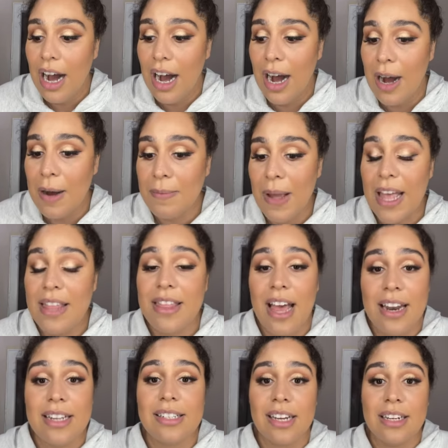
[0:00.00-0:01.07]
Um, and
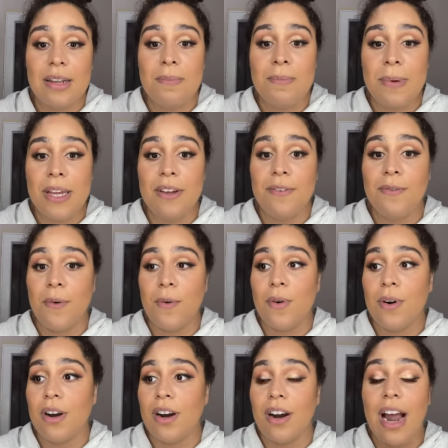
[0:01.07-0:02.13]
that it's gonna be
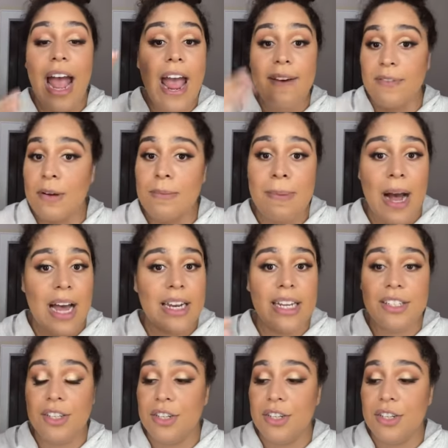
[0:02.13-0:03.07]
for everybody.